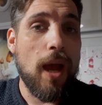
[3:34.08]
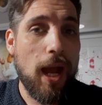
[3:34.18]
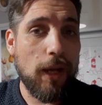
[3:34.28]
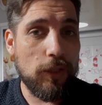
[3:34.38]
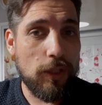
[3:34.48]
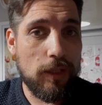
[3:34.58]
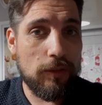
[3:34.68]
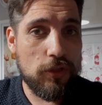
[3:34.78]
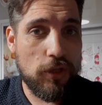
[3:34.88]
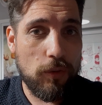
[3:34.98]
I'm
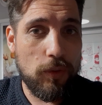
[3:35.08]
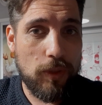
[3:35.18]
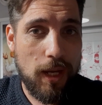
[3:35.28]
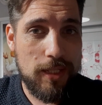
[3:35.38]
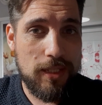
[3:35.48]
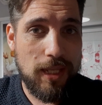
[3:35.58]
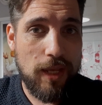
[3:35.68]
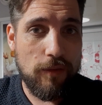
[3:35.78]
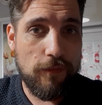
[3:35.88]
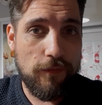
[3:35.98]
gonna show you guys
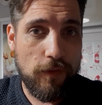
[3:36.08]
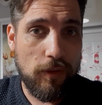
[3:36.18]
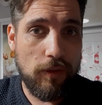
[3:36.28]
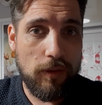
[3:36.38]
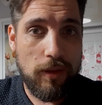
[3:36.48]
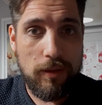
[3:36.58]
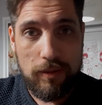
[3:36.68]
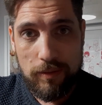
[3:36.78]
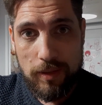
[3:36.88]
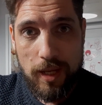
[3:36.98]
the full
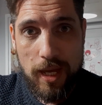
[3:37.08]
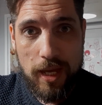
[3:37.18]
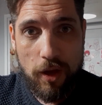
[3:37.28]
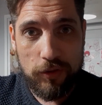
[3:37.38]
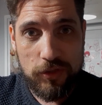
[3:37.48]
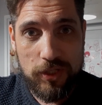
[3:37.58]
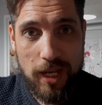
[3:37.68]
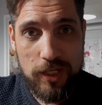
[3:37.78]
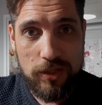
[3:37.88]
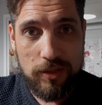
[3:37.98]
uh,
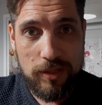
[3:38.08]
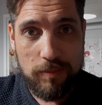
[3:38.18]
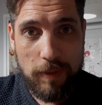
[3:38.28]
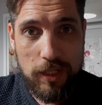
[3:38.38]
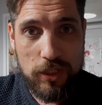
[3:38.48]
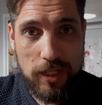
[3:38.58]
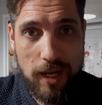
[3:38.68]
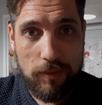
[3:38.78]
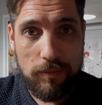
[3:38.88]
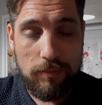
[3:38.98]
on-stage speech
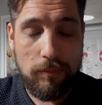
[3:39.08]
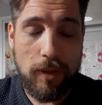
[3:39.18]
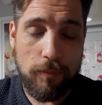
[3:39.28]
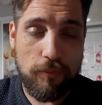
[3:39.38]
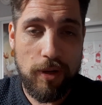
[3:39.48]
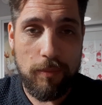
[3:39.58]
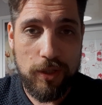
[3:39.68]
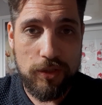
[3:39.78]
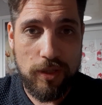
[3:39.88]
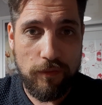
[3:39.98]
now. Well, pretty
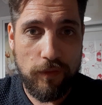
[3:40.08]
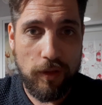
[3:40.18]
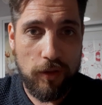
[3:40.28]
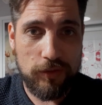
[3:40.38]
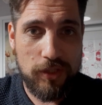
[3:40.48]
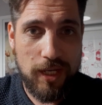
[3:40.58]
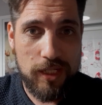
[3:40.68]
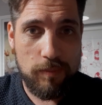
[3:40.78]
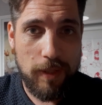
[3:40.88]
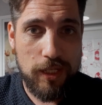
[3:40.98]
much the full on-stage
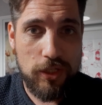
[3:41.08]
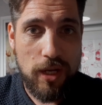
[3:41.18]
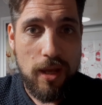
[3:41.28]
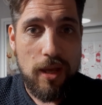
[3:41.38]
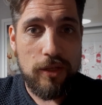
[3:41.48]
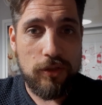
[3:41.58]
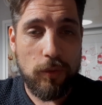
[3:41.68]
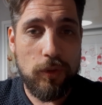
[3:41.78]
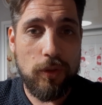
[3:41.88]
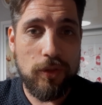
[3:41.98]
speech. So
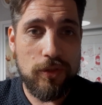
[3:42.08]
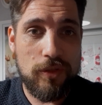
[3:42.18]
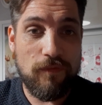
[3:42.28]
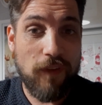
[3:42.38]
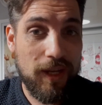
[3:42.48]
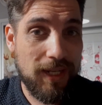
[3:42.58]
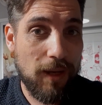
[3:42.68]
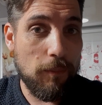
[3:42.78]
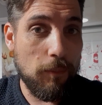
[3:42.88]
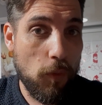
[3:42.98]
you can find
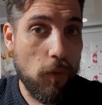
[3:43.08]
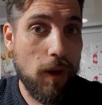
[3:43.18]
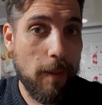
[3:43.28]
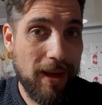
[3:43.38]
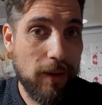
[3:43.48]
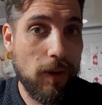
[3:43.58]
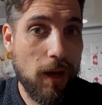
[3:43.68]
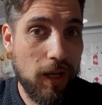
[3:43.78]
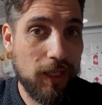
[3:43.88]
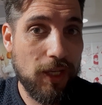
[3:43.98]
out more about
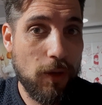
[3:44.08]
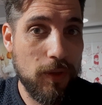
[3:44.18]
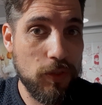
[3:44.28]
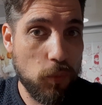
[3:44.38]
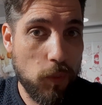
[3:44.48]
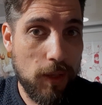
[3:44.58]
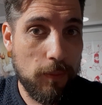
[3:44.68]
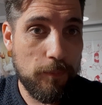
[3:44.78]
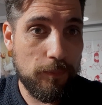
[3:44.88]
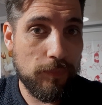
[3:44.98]
Arkio as
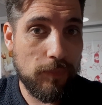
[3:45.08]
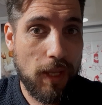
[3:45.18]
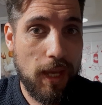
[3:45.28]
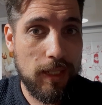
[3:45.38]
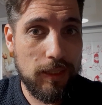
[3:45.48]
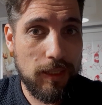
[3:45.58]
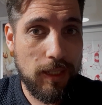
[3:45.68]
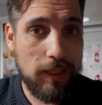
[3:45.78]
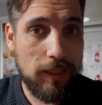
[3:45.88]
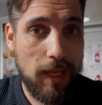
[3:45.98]
well. And
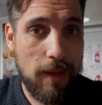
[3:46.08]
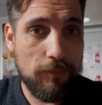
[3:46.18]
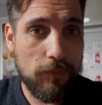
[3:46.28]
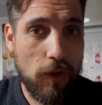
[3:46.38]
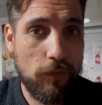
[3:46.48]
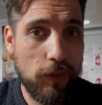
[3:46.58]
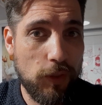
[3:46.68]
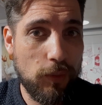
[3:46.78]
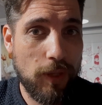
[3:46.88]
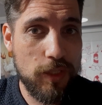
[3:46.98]
uh, yeah, hopefully
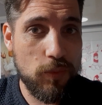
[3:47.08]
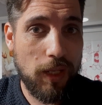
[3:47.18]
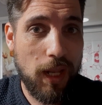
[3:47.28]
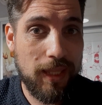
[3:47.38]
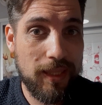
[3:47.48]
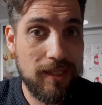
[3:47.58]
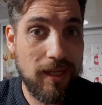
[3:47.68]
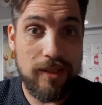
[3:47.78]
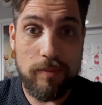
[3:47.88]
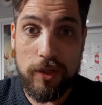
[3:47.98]
you guys will like this
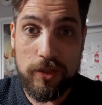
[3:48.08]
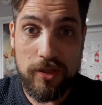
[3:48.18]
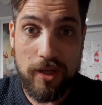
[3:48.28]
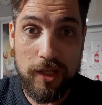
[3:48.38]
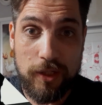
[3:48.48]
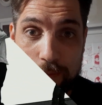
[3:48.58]
as much as I do.